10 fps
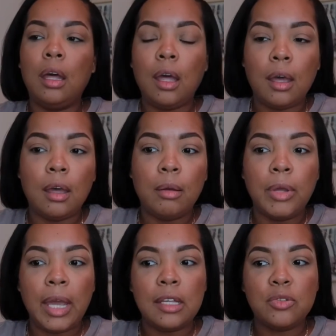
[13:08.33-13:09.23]

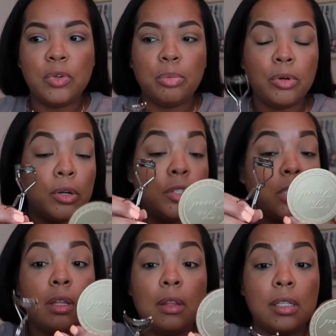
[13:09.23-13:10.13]
as we approach
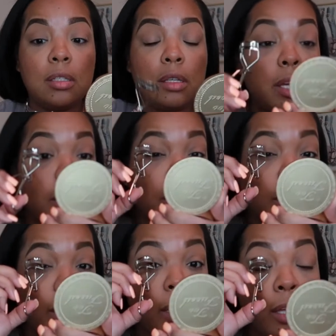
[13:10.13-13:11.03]
this
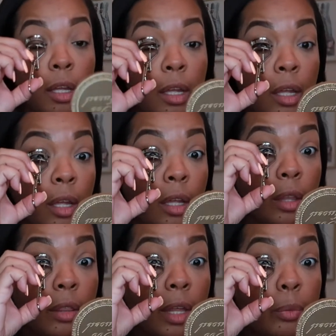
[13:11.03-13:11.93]
year
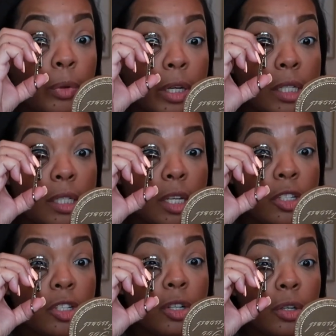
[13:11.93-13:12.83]
that we're
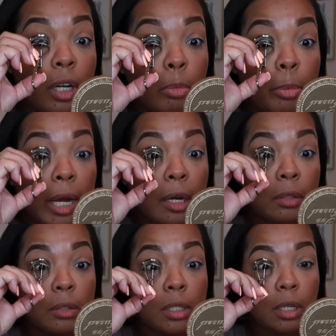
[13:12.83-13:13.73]
intentional
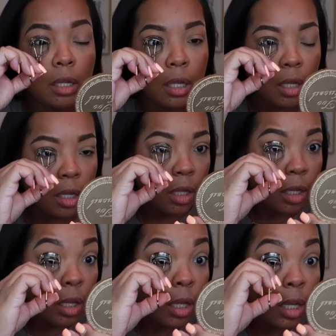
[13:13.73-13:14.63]
about
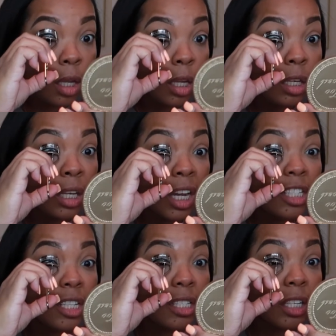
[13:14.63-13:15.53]
not
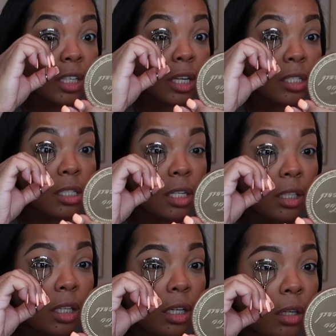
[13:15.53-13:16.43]
just
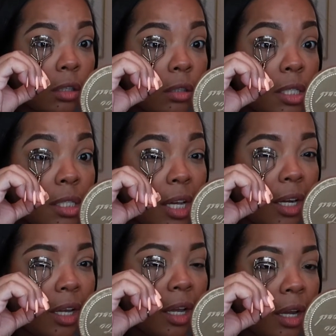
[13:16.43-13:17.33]
necessarily goal
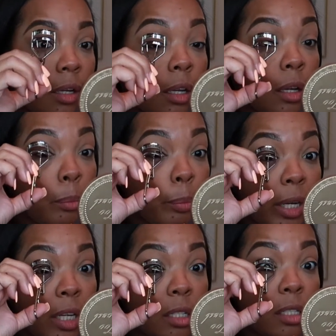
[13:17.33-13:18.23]
setting,
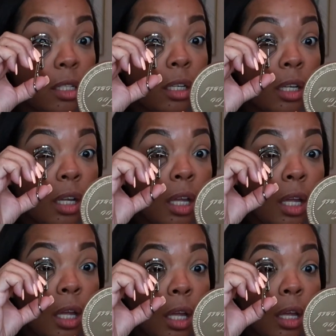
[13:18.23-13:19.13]
but
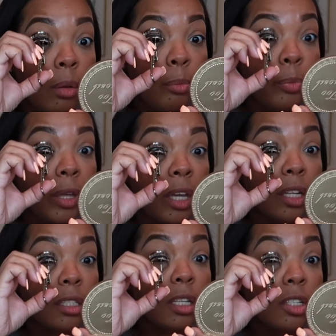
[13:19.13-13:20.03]
being
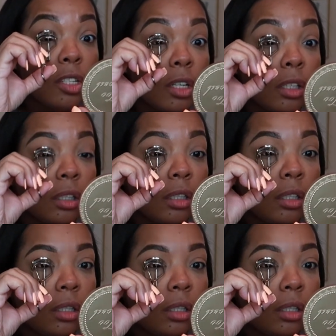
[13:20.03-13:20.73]
intentional